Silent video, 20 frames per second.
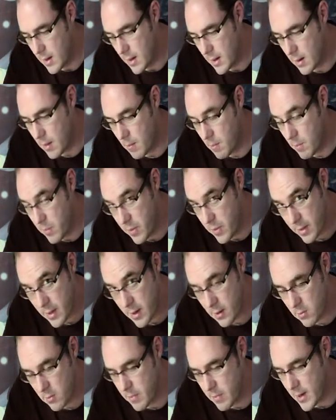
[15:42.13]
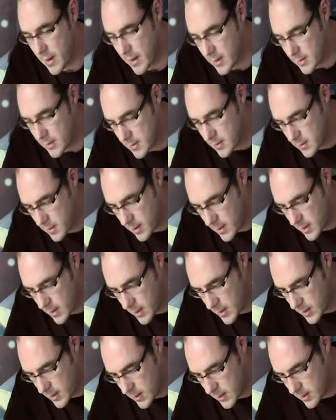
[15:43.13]
But they're not bad.
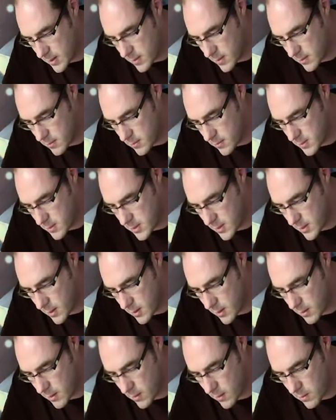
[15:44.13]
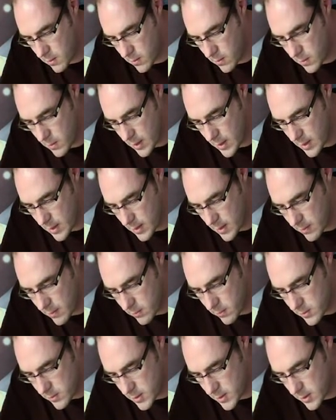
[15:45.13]
You can also, at
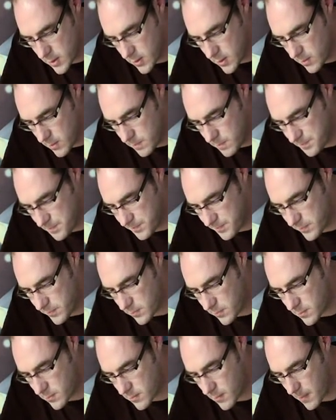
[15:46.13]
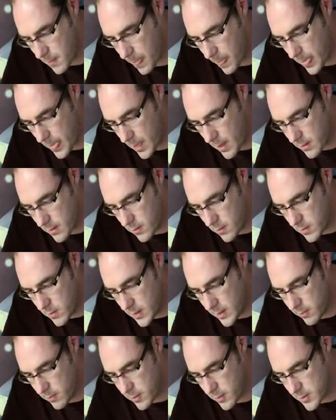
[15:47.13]
level 2, your
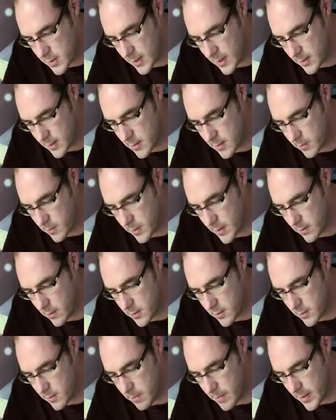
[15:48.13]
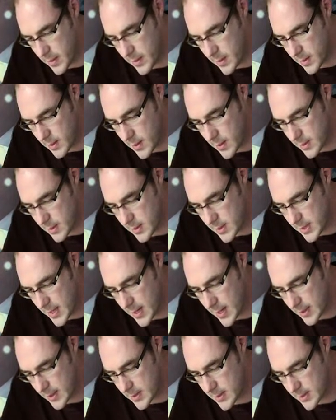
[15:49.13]
Libero Sanctum will now do better
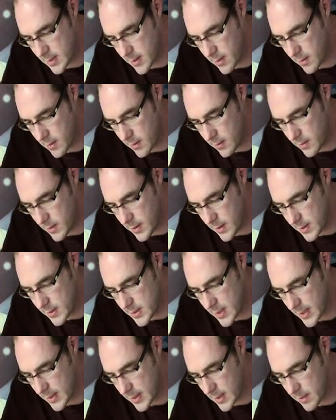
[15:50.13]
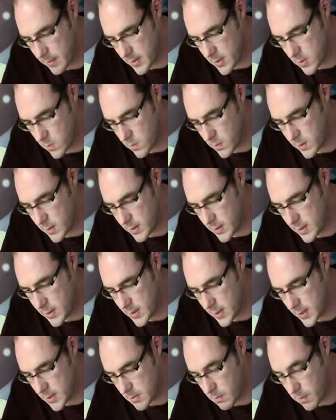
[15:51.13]
attack, so the attack damage
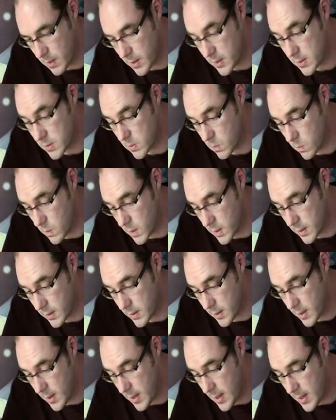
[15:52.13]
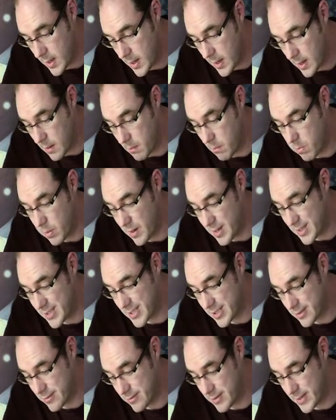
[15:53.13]
1d6 plus 1 and
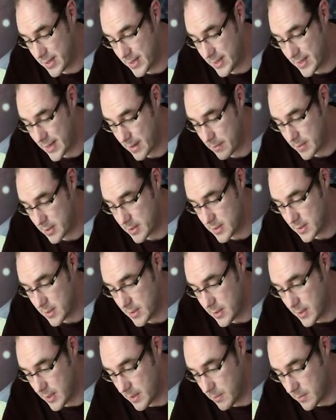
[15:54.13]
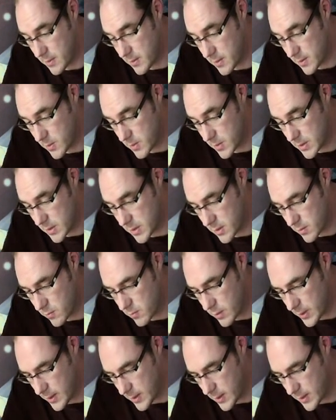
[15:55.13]
plus 3 damage to demons, which is
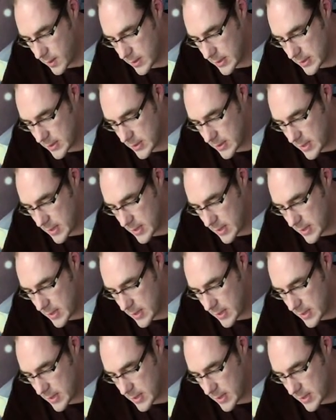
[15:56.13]
really nice.